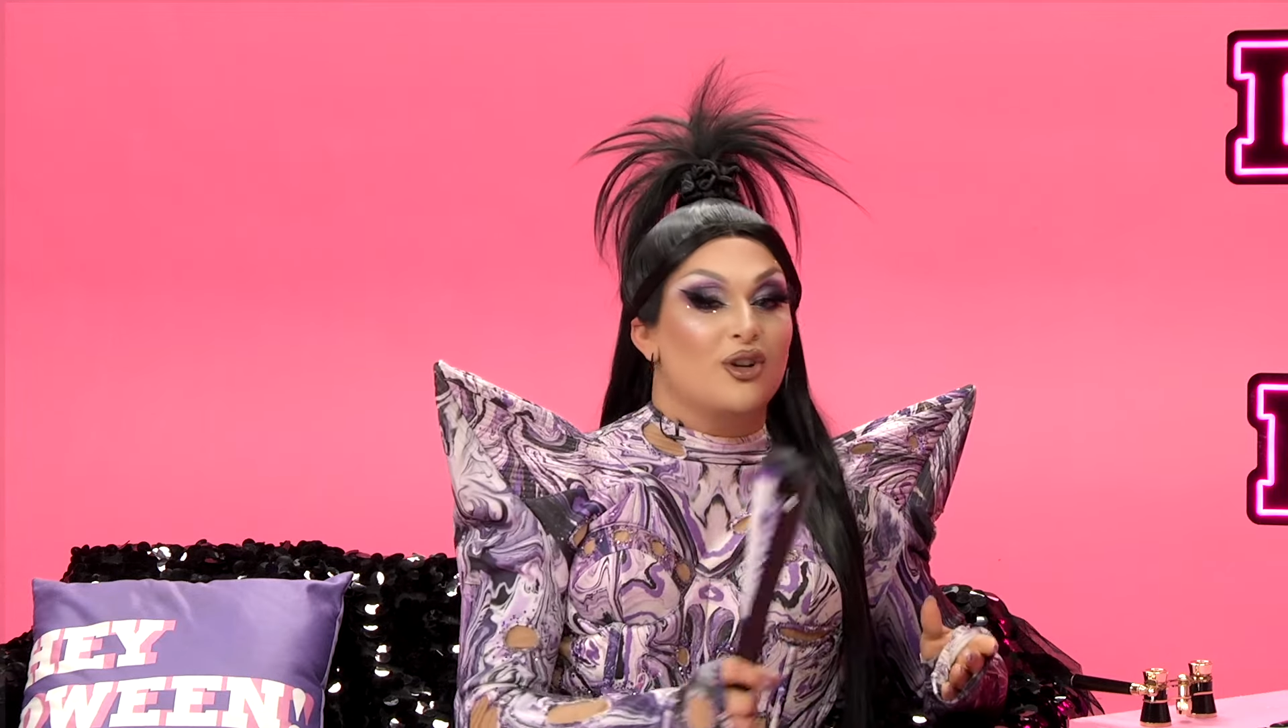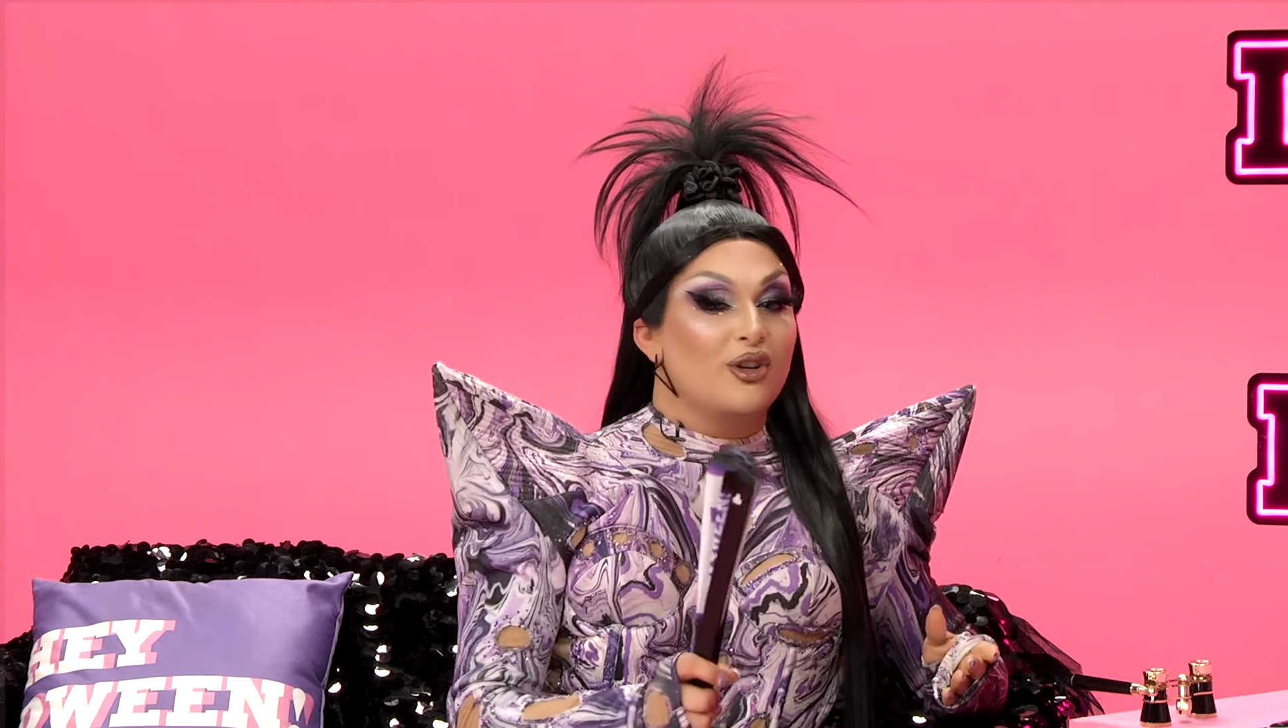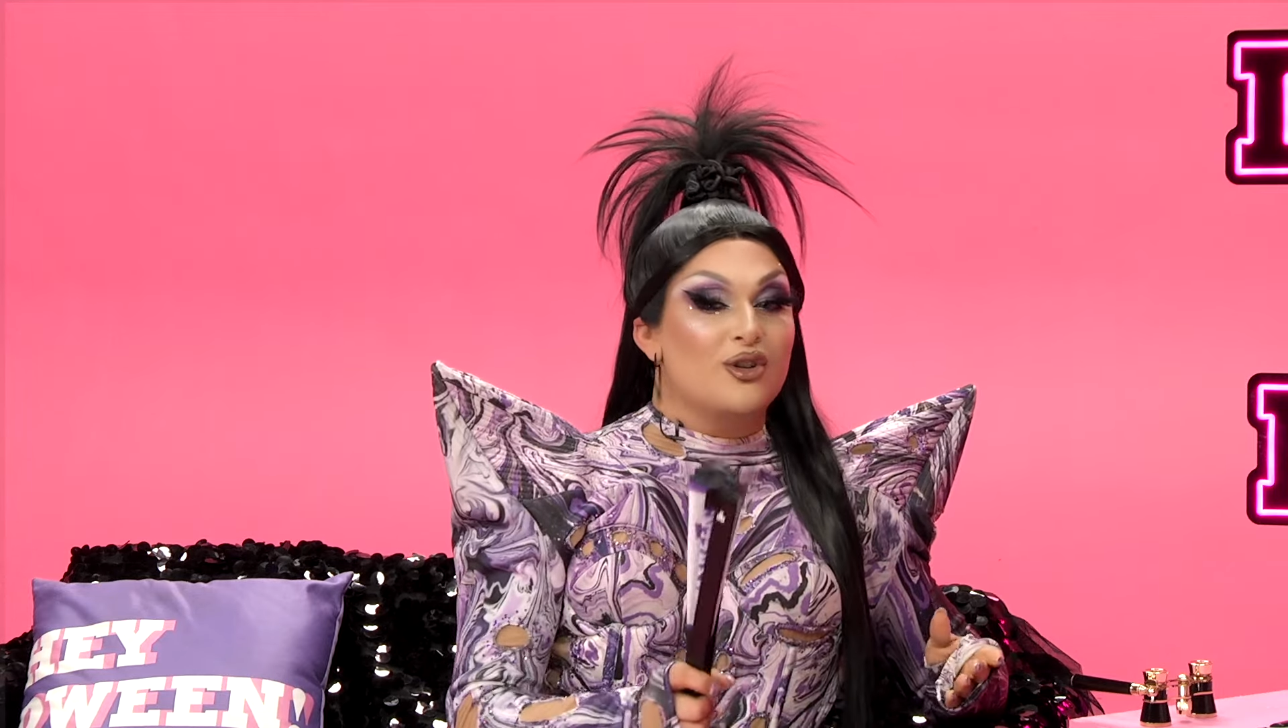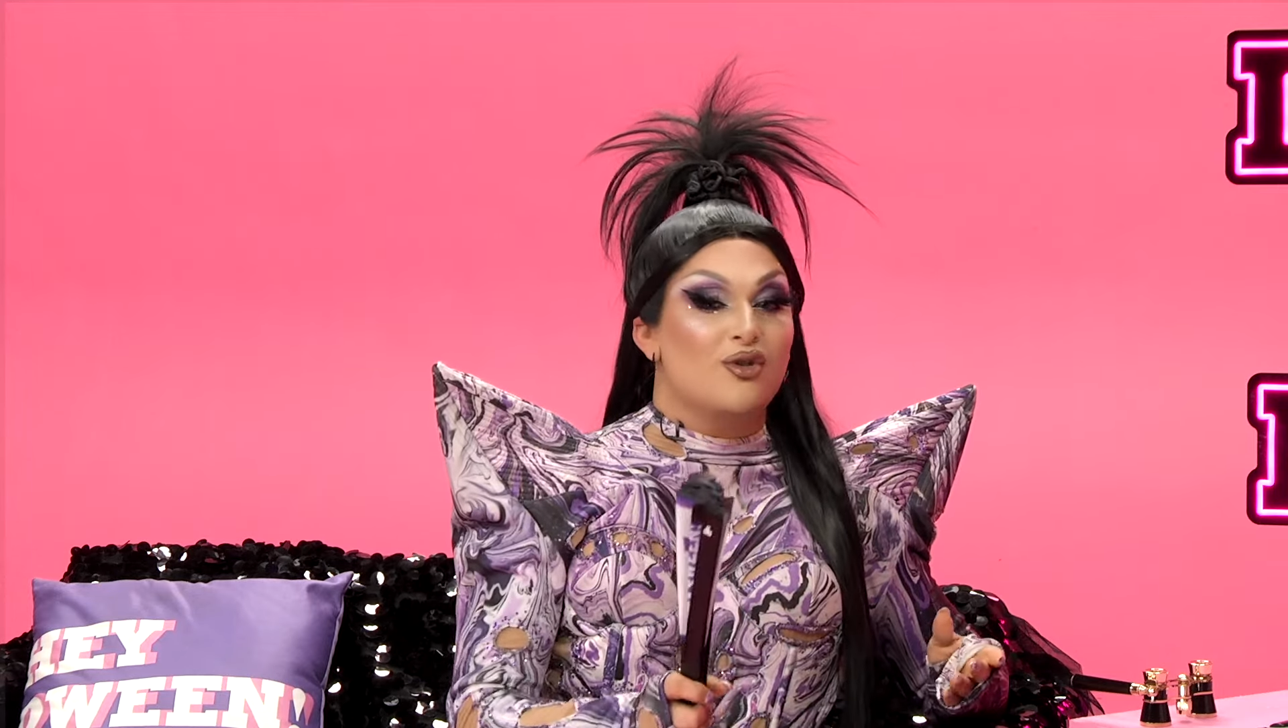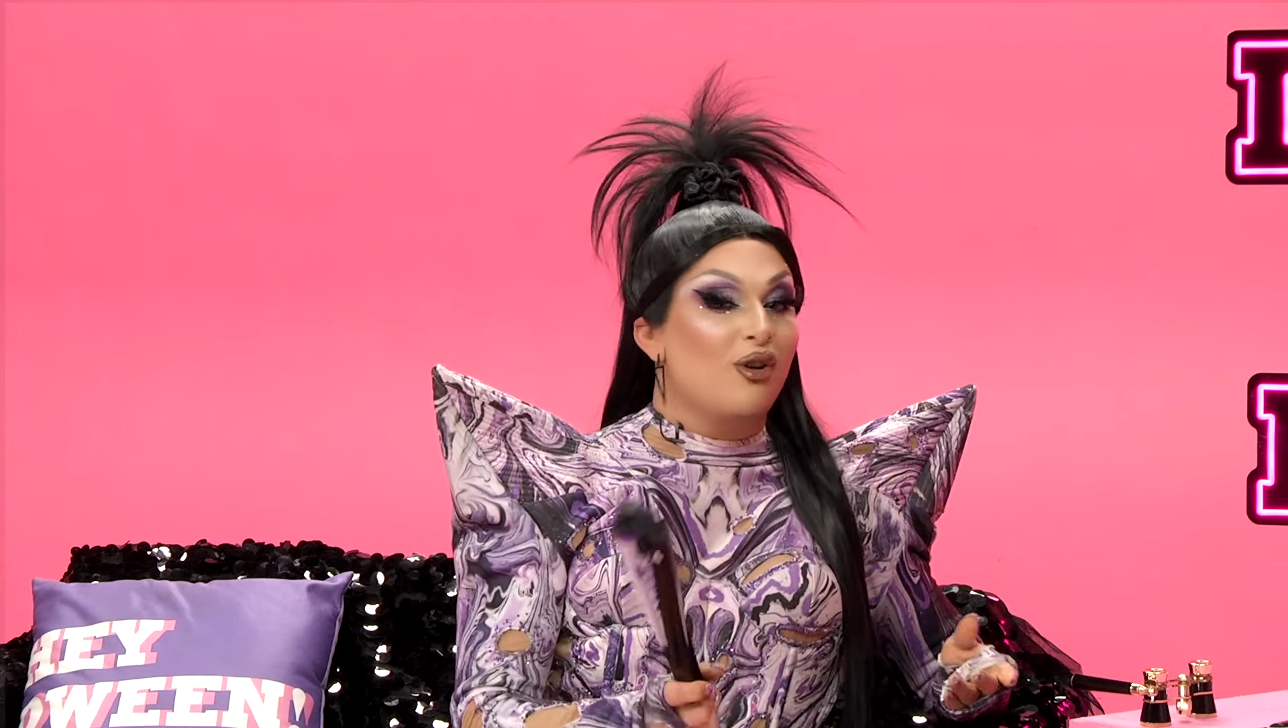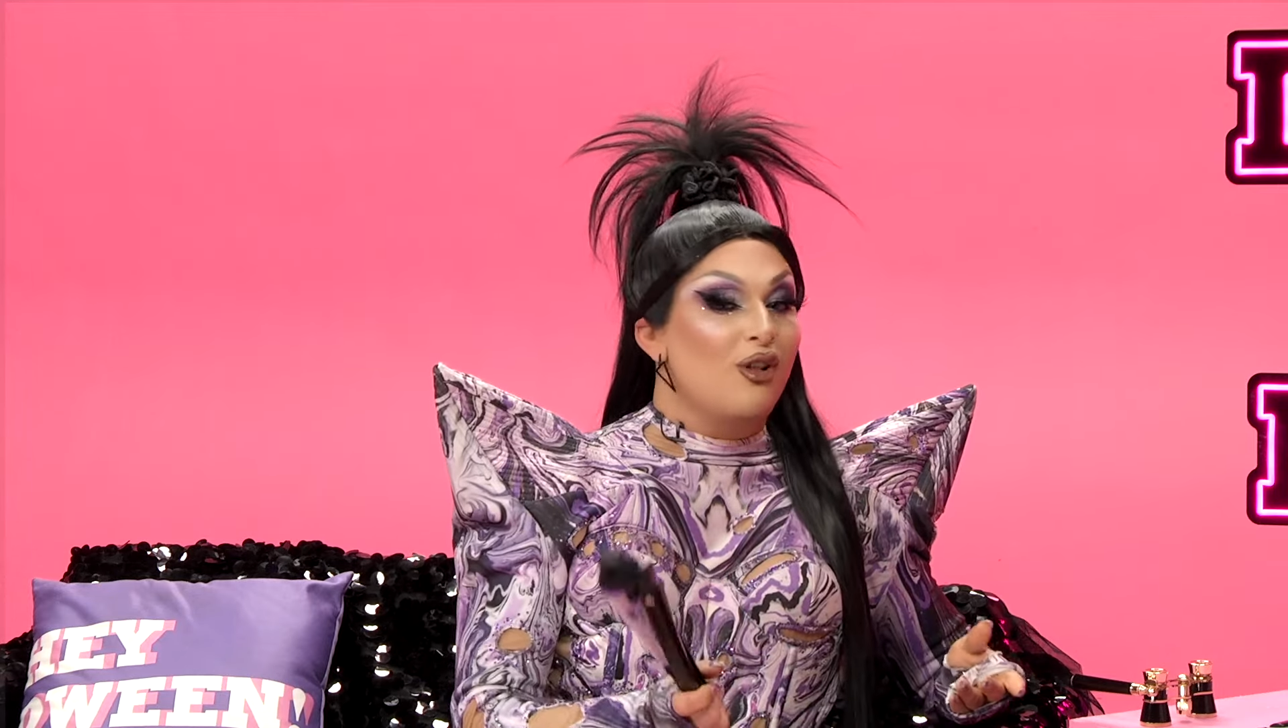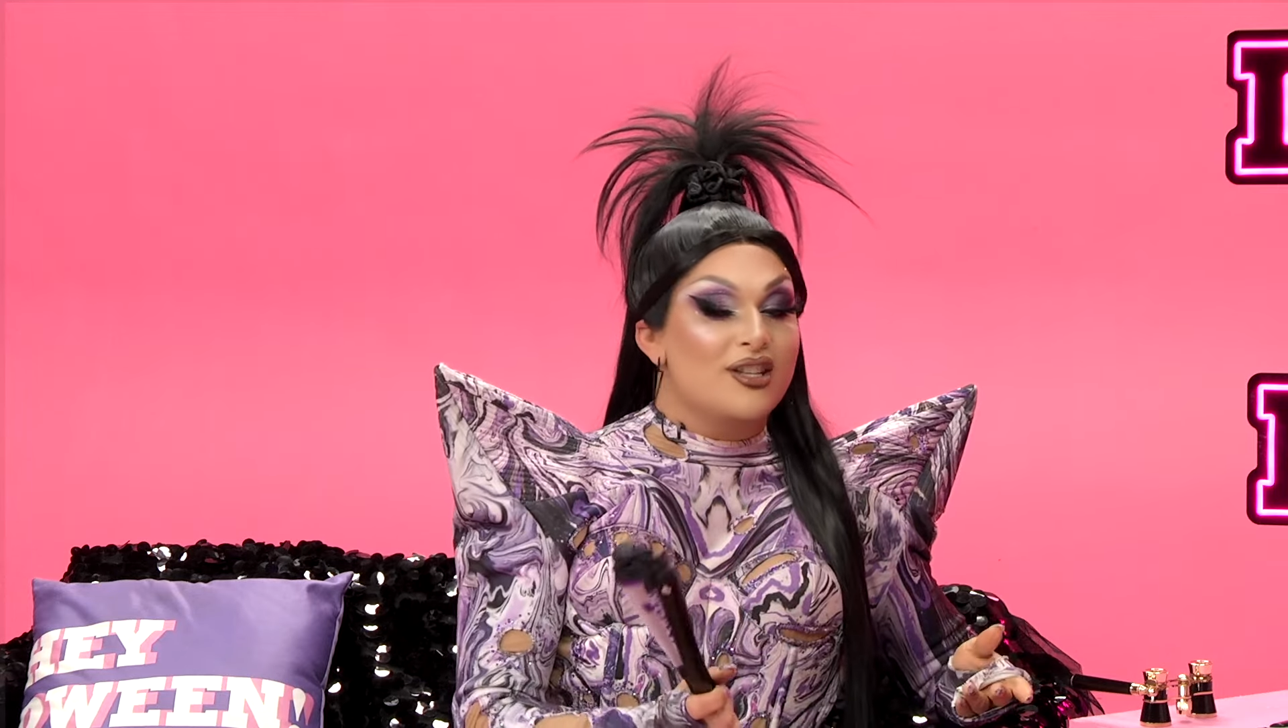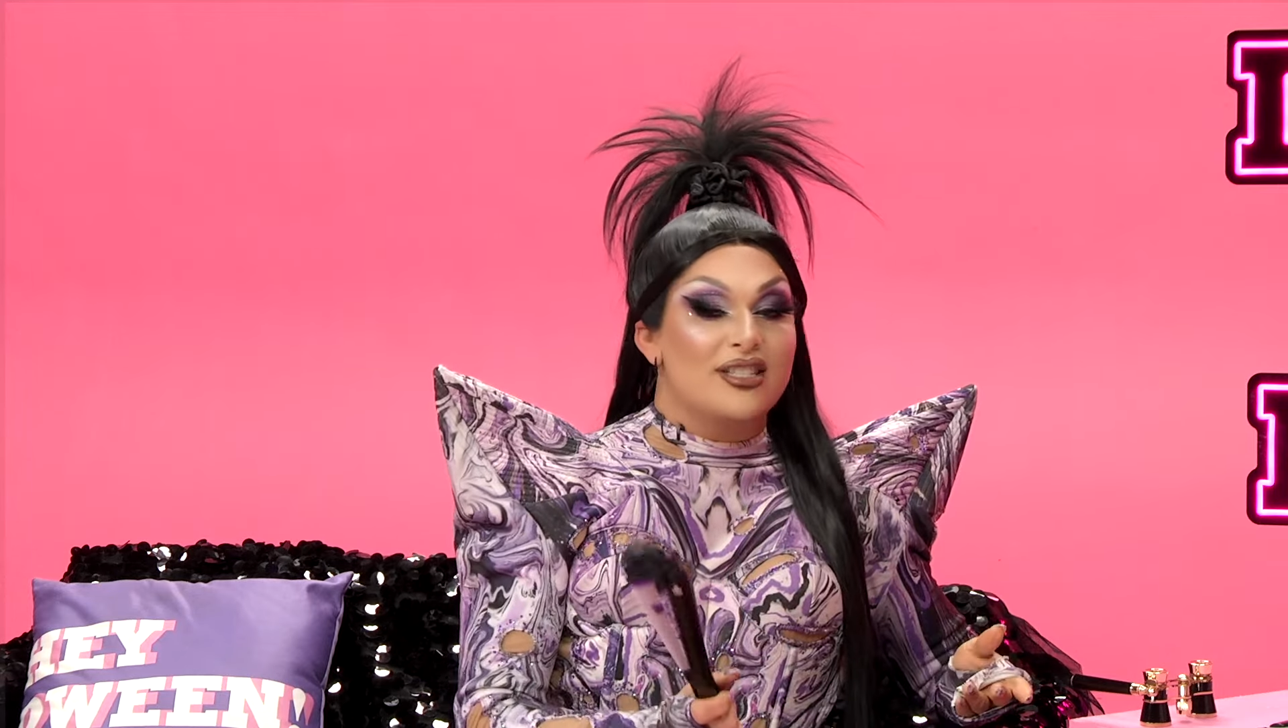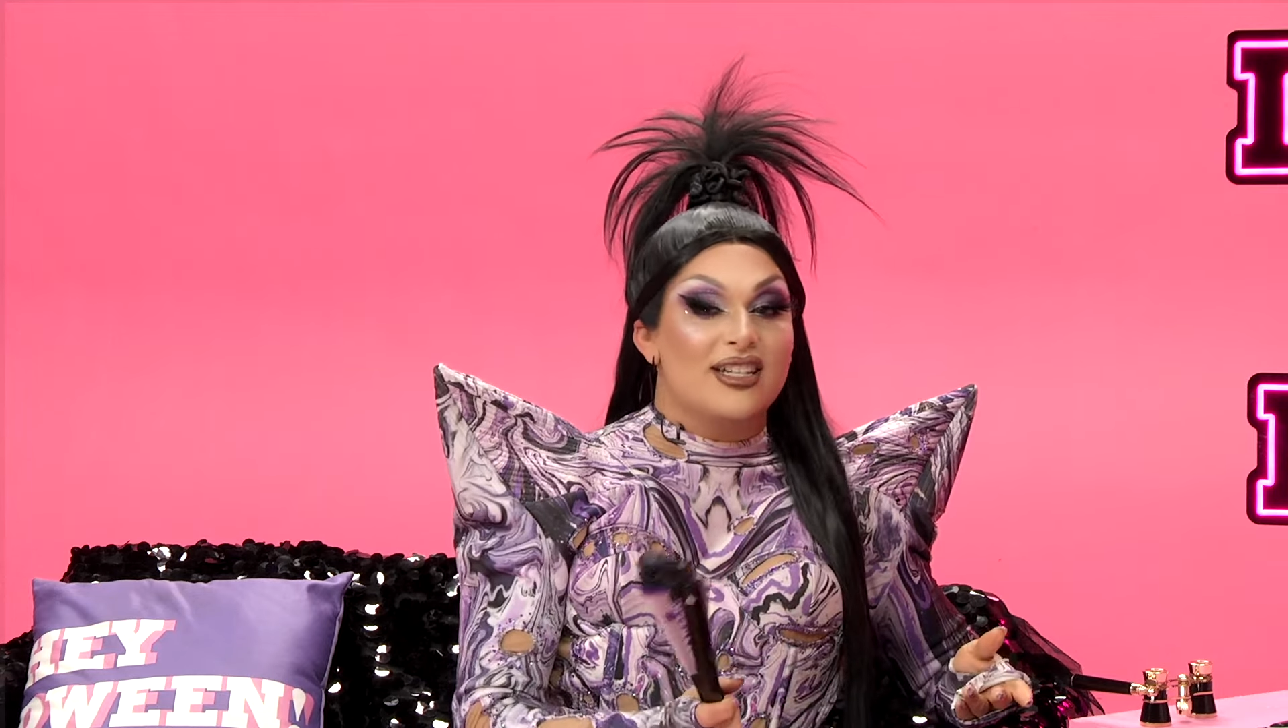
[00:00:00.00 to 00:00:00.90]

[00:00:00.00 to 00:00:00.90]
her control on